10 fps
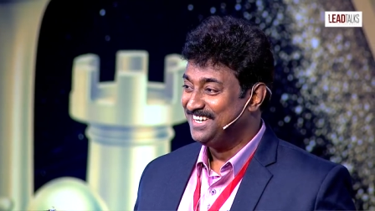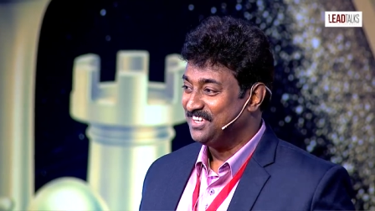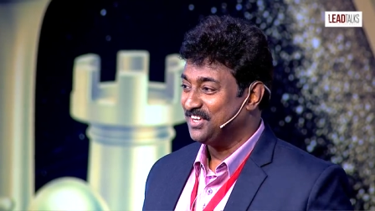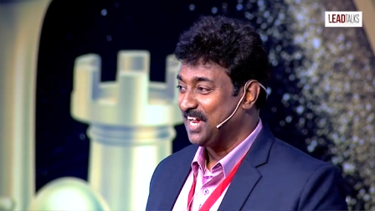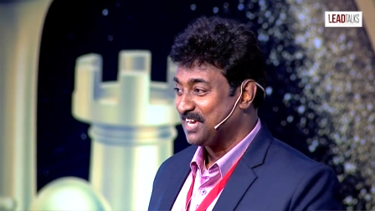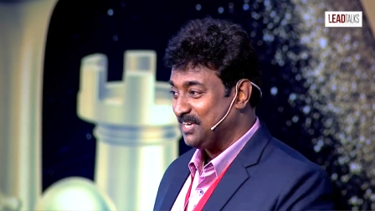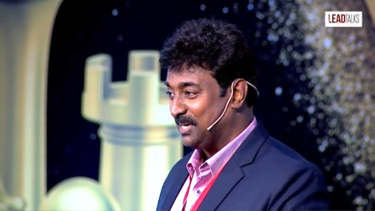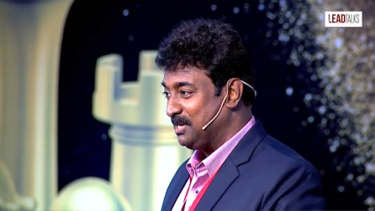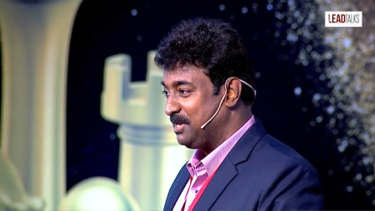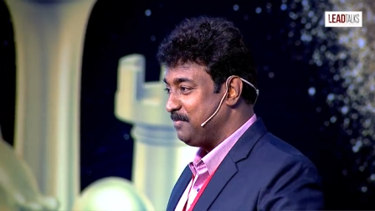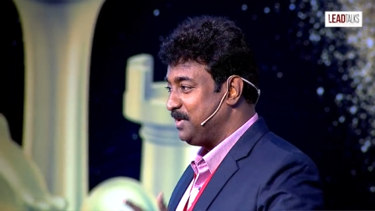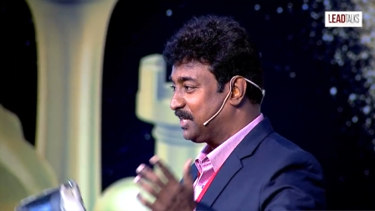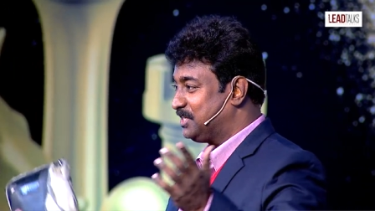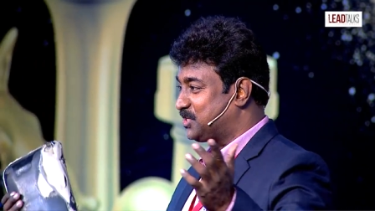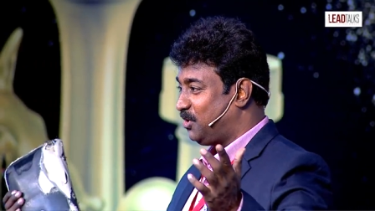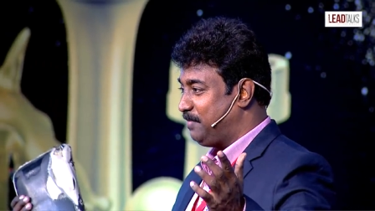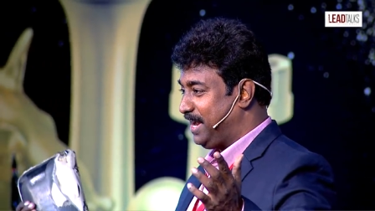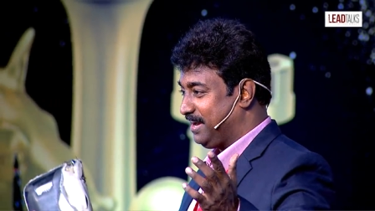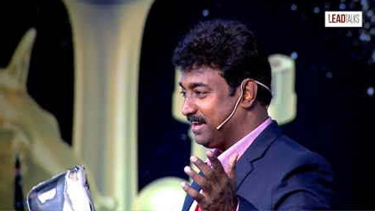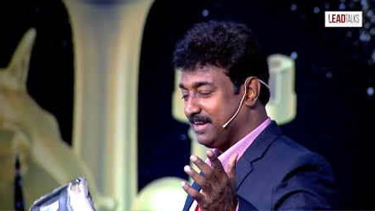They get little, they make it so
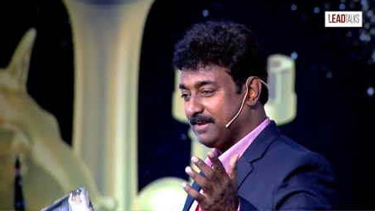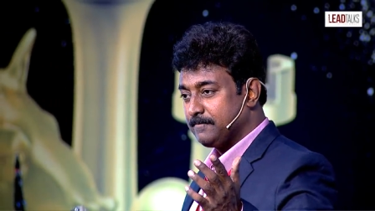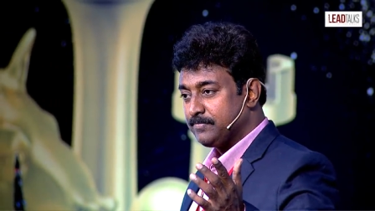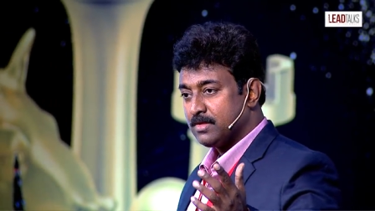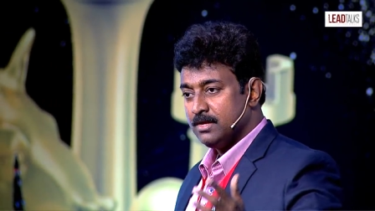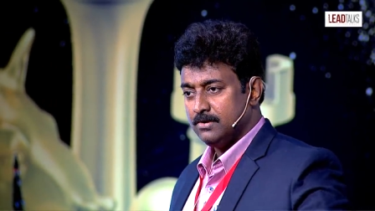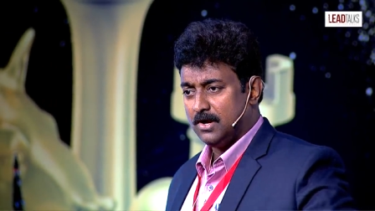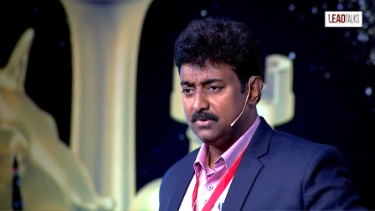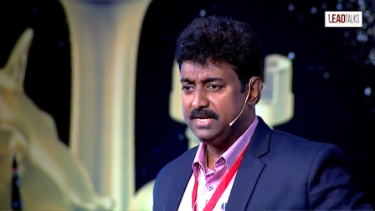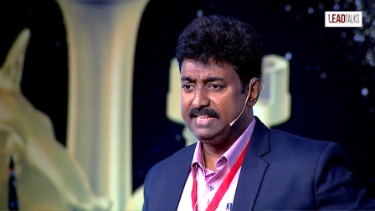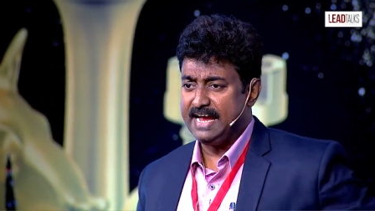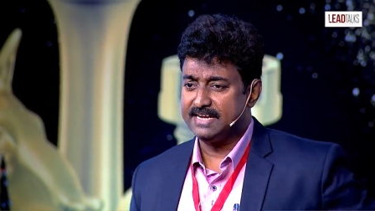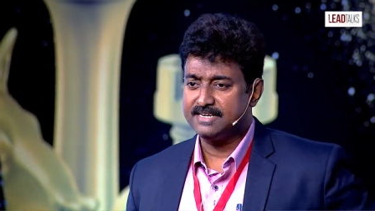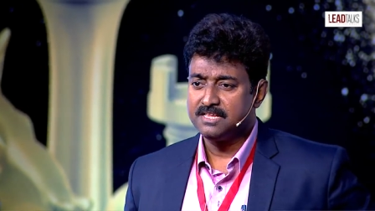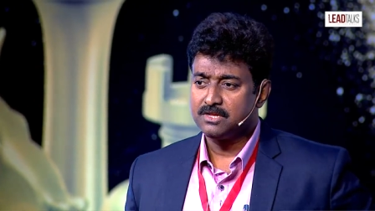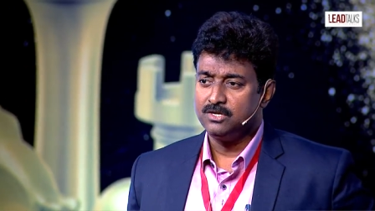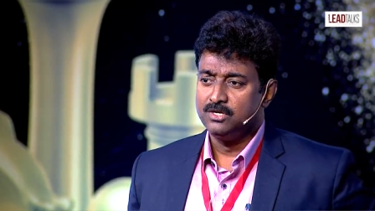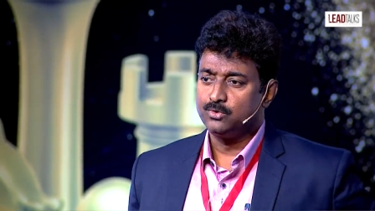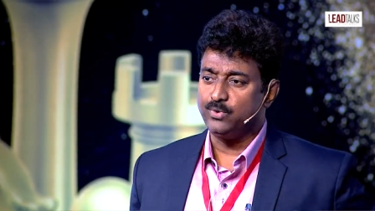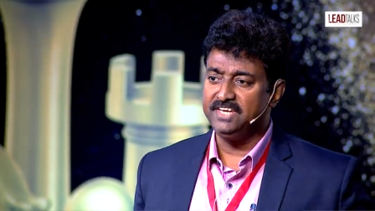big. Not only that,
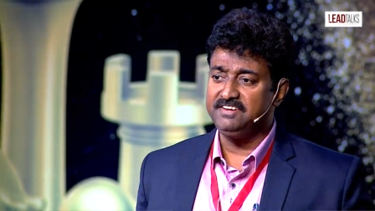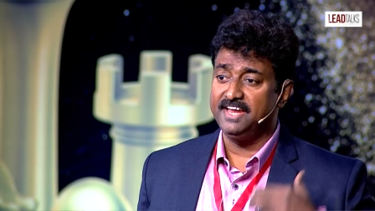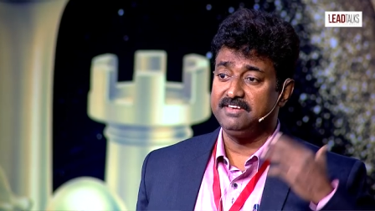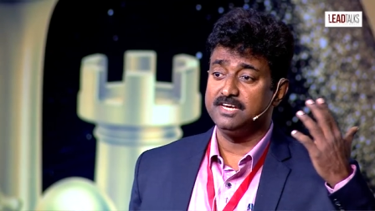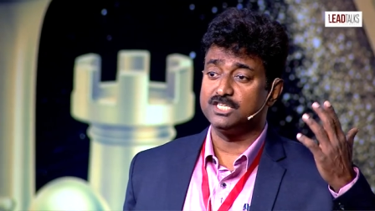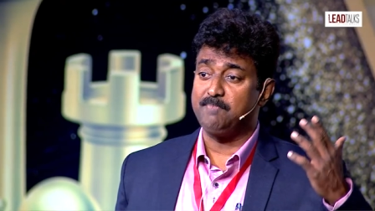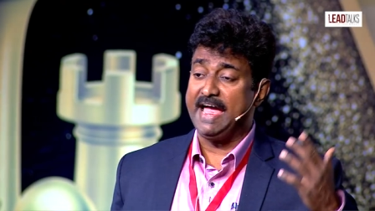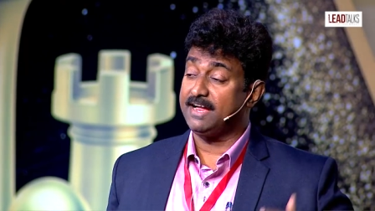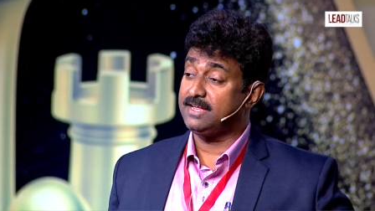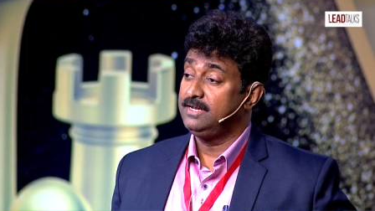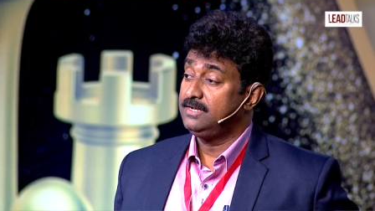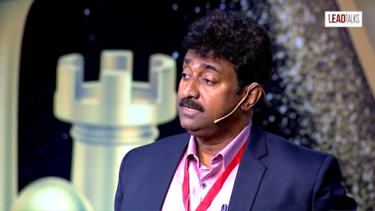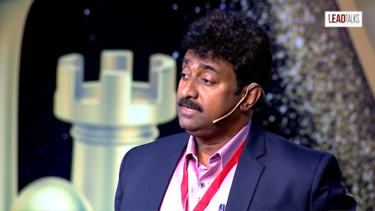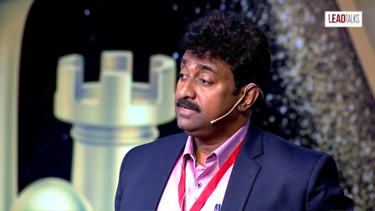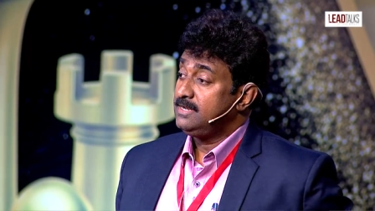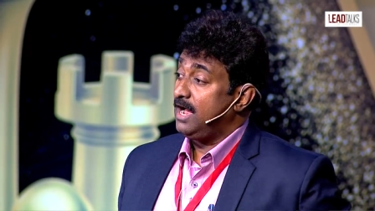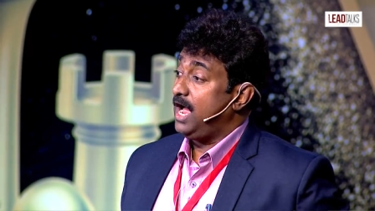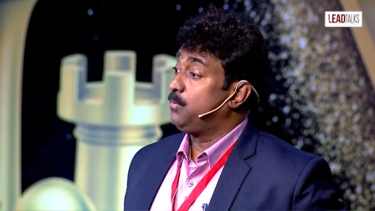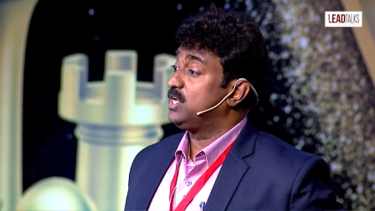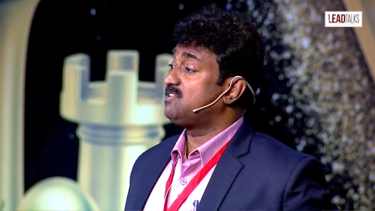28 years back, I
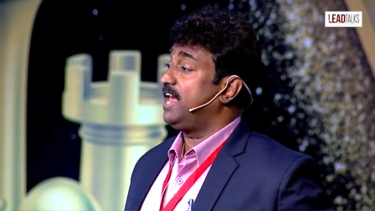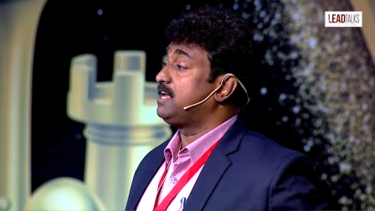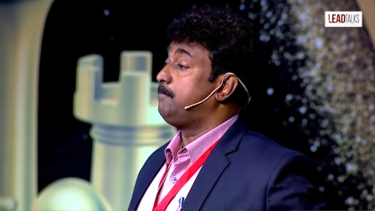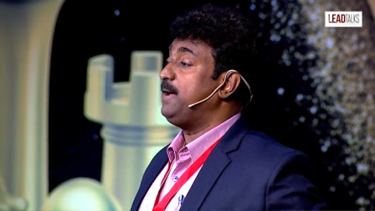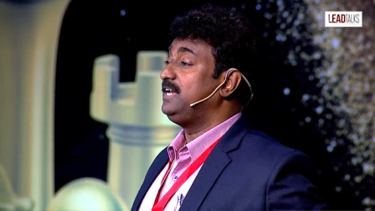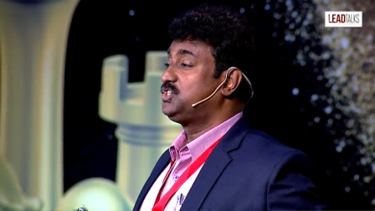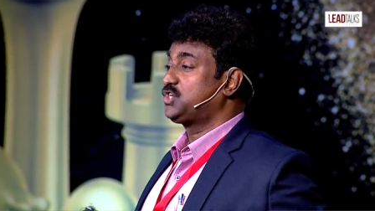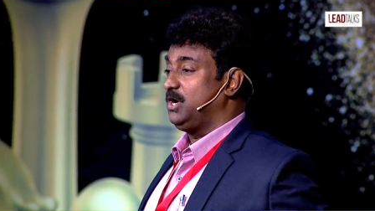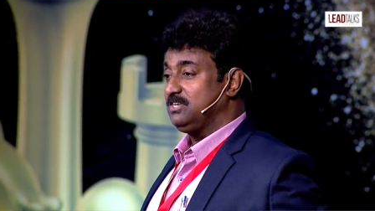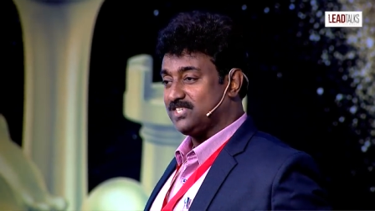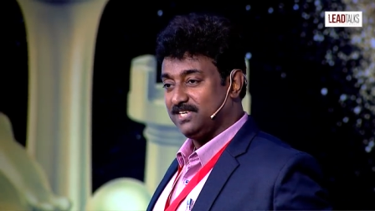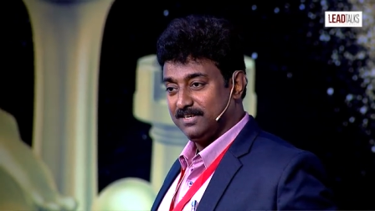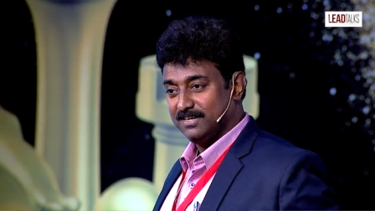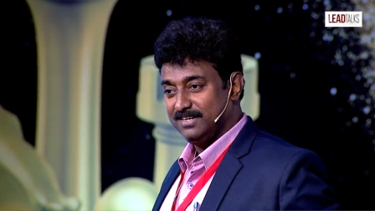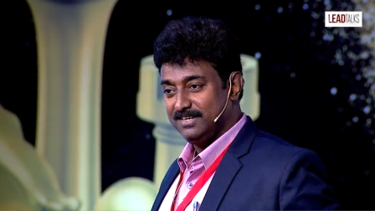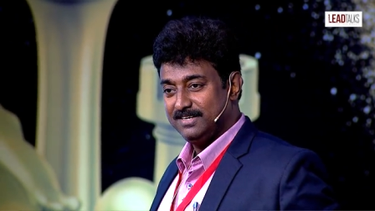was like a Ben Johnson